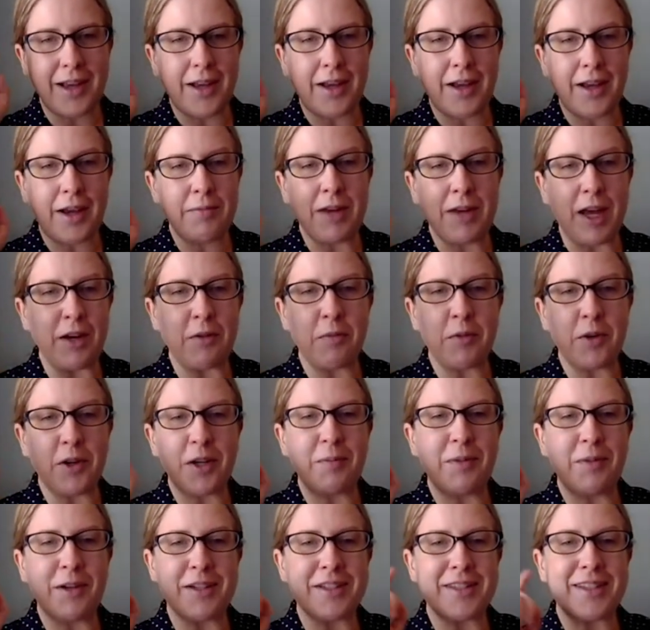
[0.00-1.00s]
not a
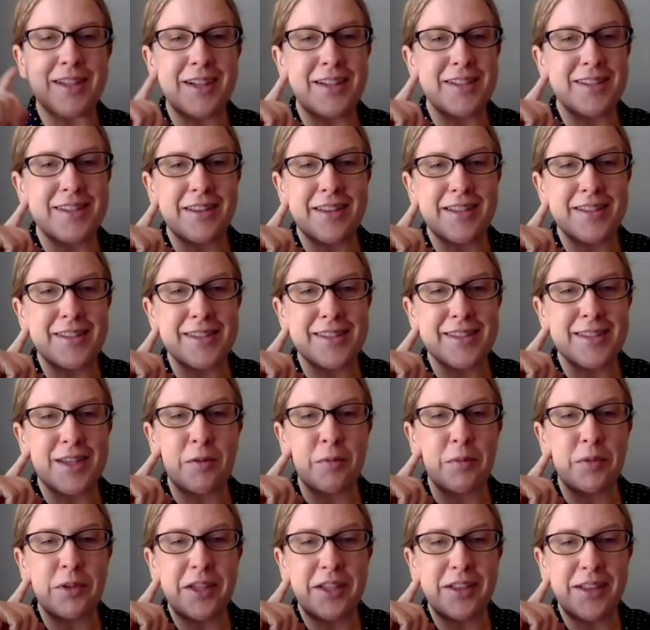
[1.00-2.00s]
morning person, and so this is
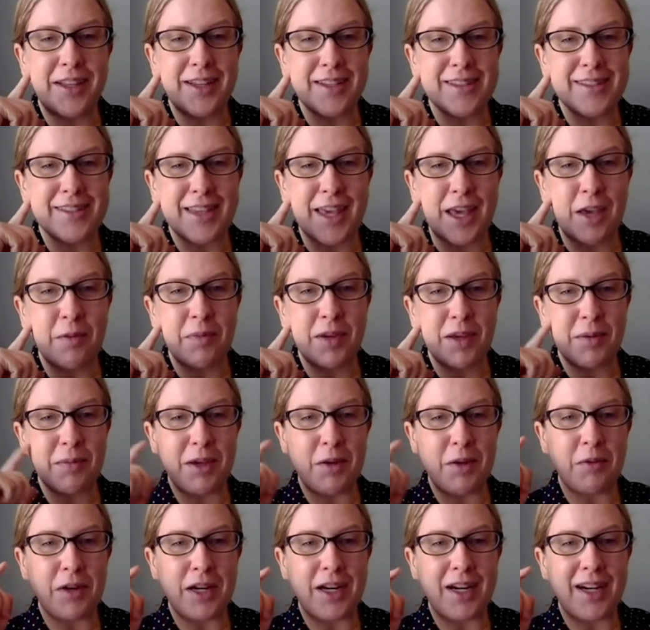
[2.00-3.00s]
completely escaping
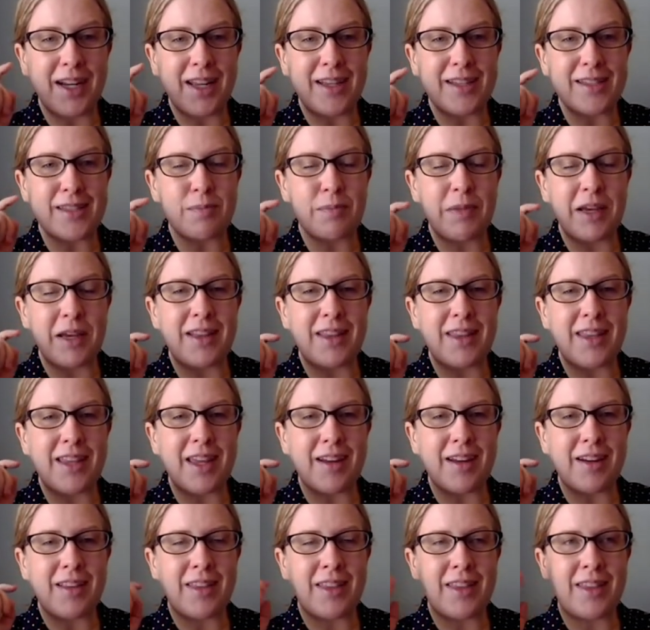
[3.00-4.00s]
me what it is. But
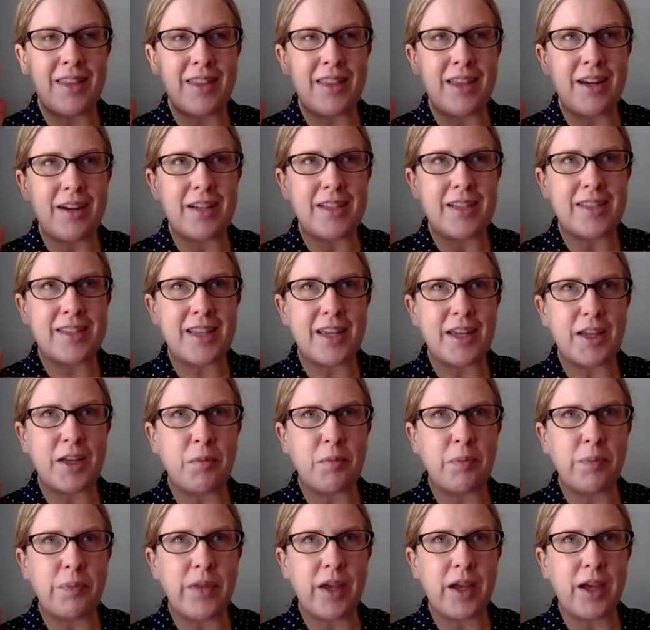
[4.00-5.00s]
there is
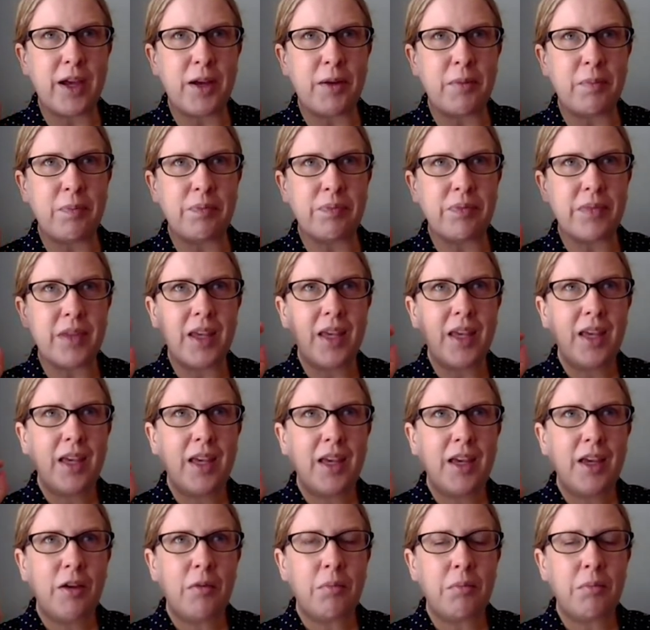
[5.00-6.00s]
a
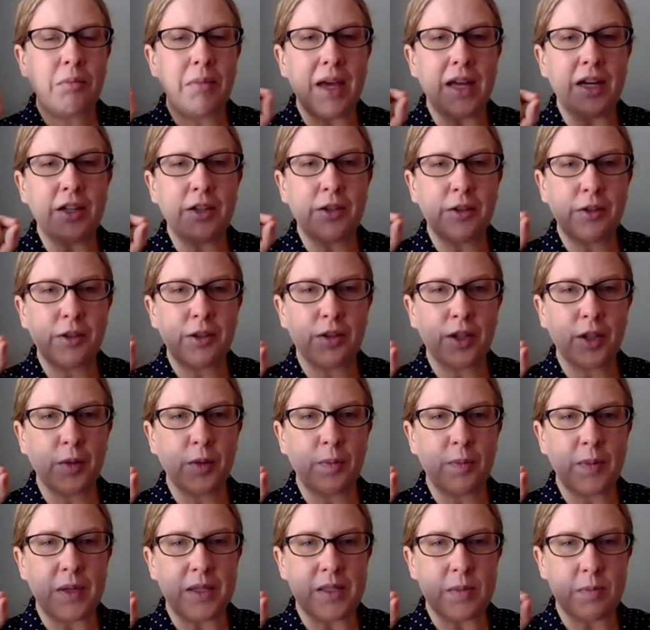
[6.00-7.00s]
medical
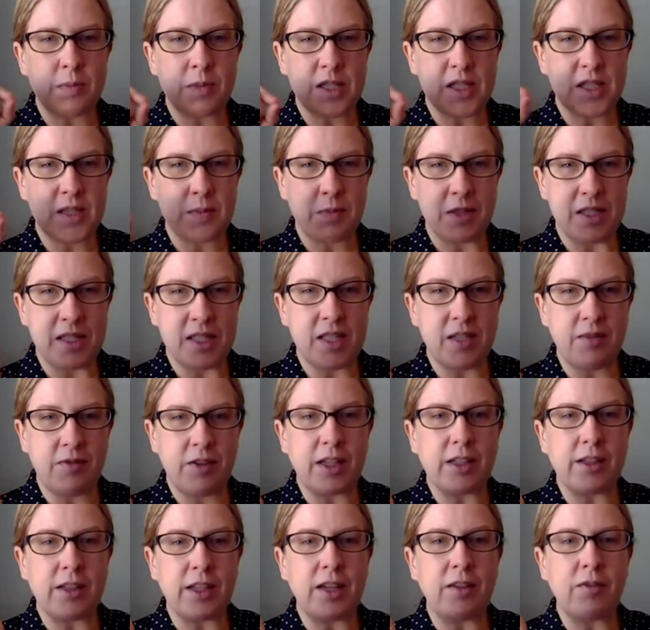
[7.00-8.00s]
group
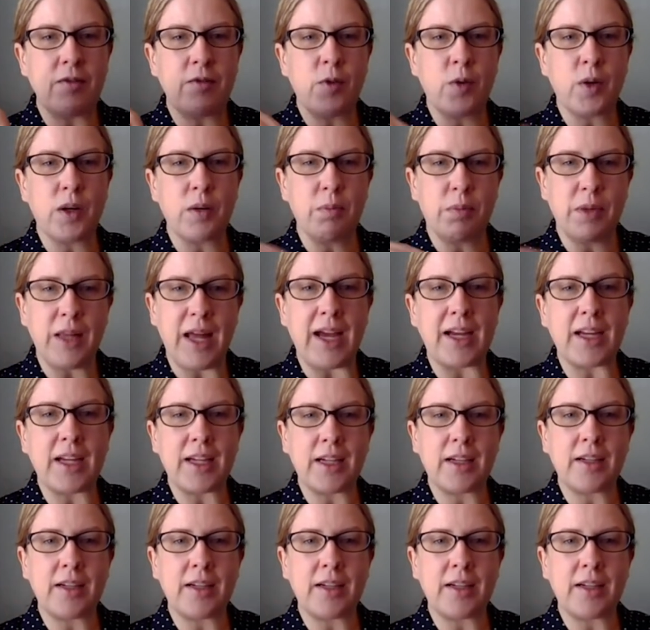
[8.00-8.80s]
specifically for Black